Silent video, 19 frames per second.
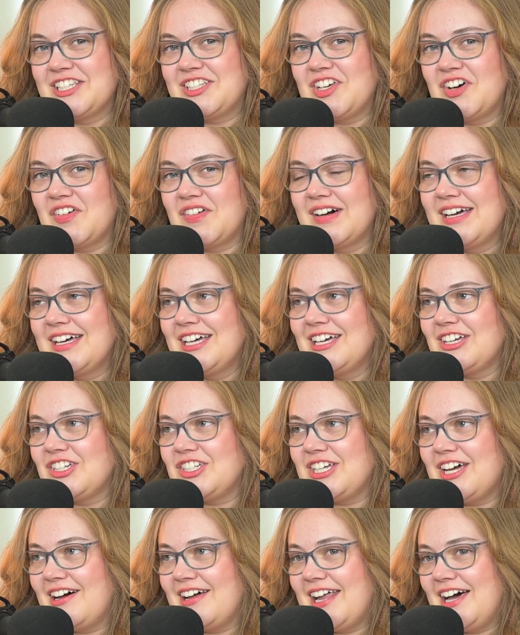So
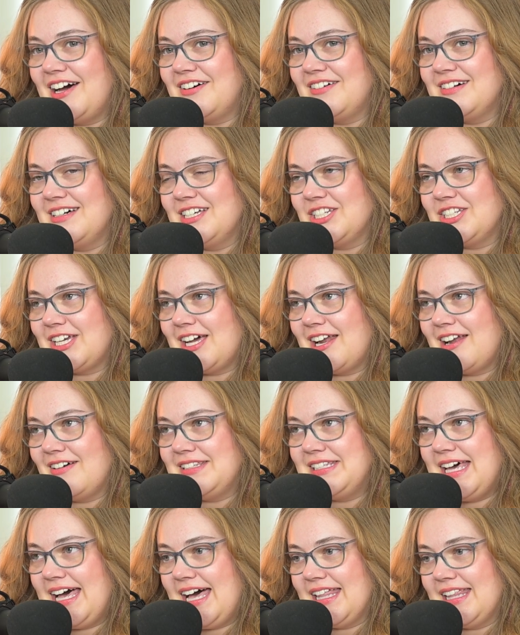shout out
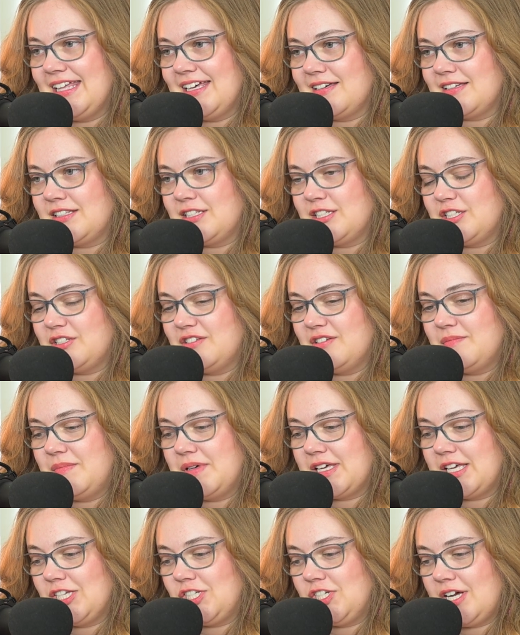to Alex.
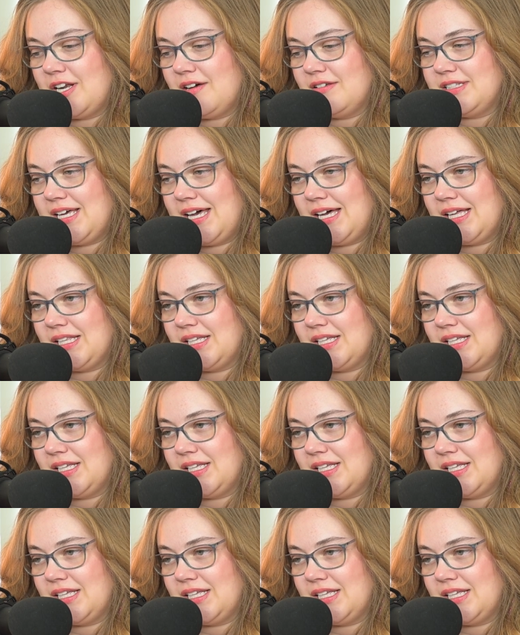Biggest shout out to